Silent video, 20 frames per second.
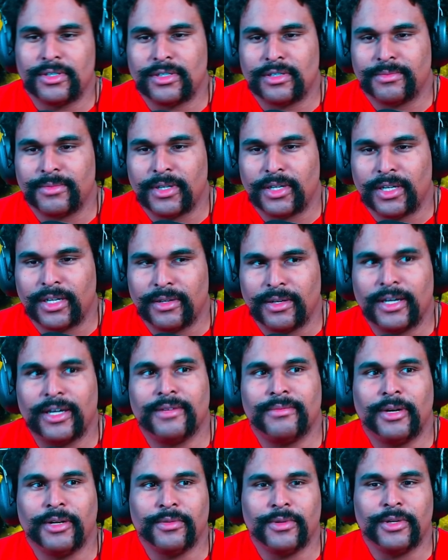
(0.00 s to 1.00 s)
and I'm like,
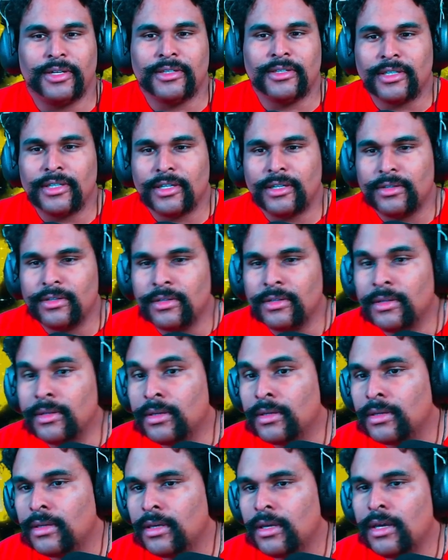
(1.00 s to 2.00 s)
am I reading that loud?
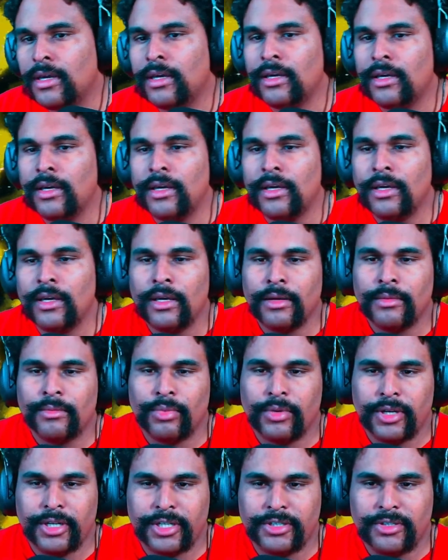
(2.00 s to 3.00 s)

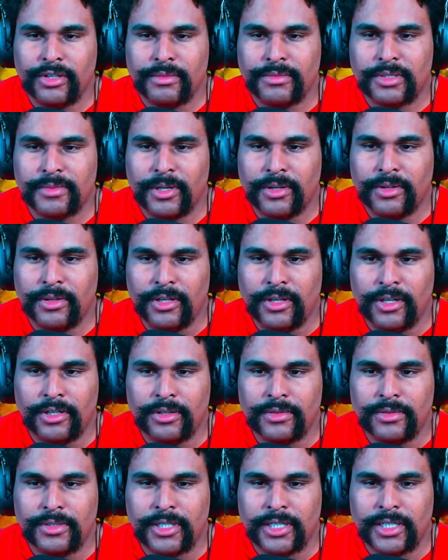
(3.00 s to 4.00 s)
Brady dreams about
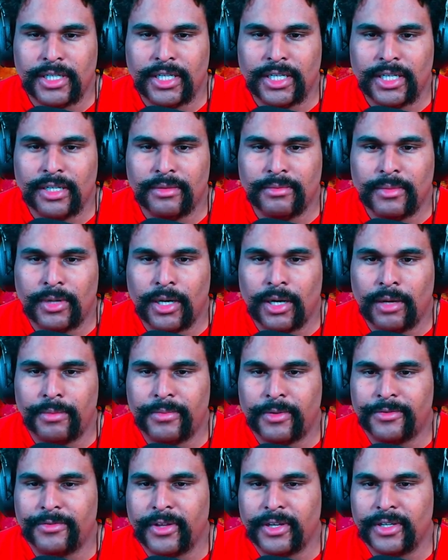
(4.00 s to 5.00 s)
Nico taking him up a
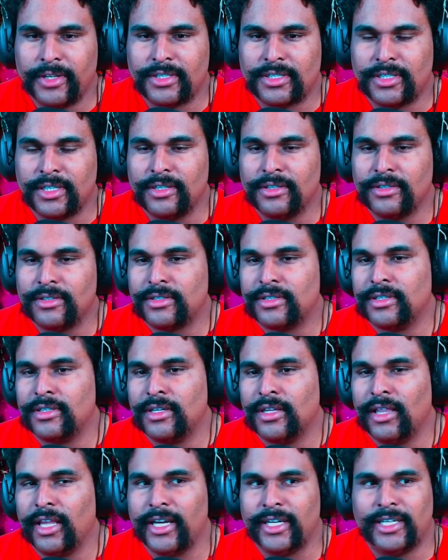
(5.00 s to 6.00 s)
flight of stairs,
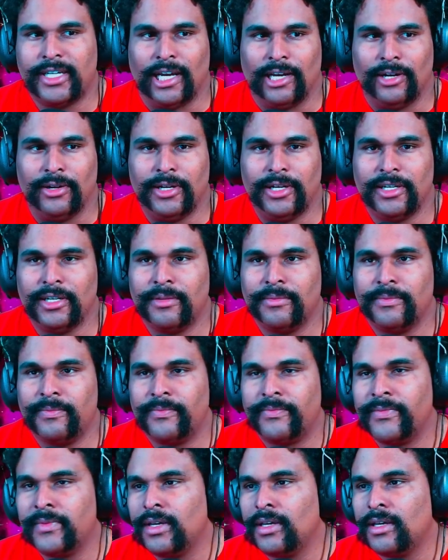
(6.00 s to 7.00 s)
like carrying him.
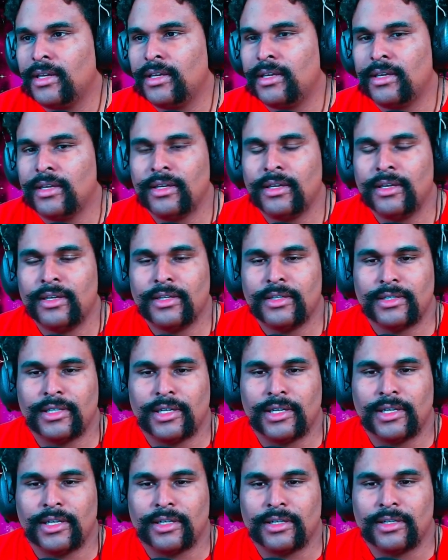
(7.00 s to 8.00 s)

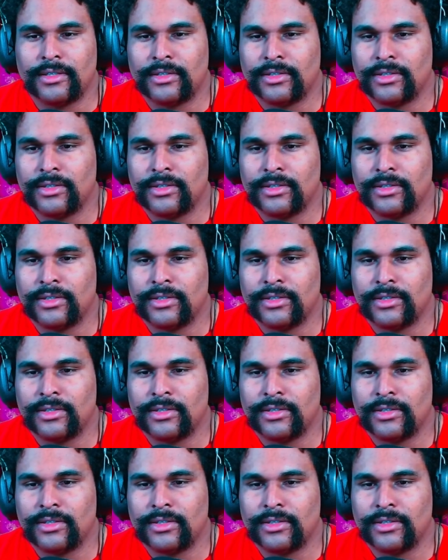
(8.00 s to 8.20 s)
Dang.